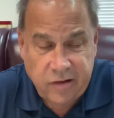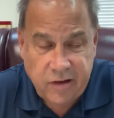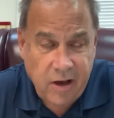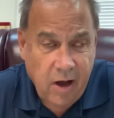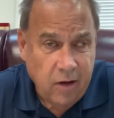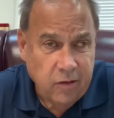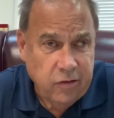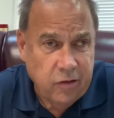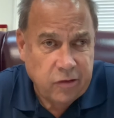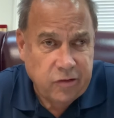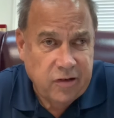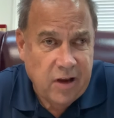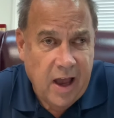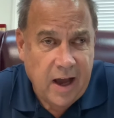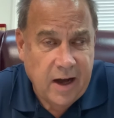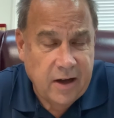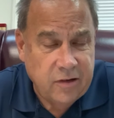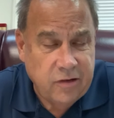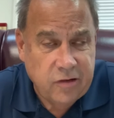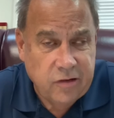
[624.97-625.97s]
He also
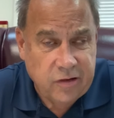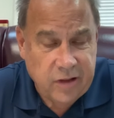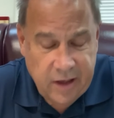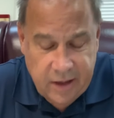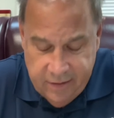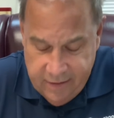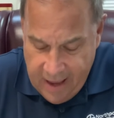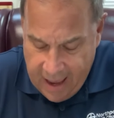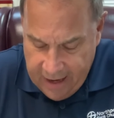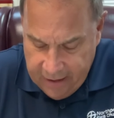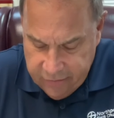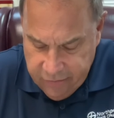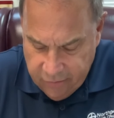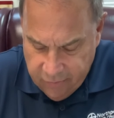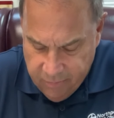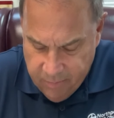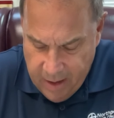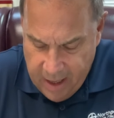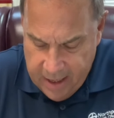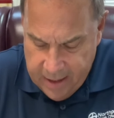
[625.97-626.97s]
silences the attacks
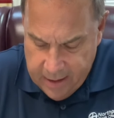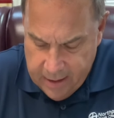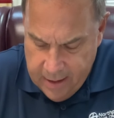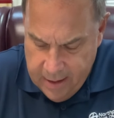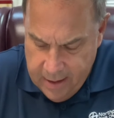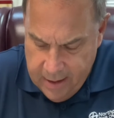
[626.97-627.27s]
of men.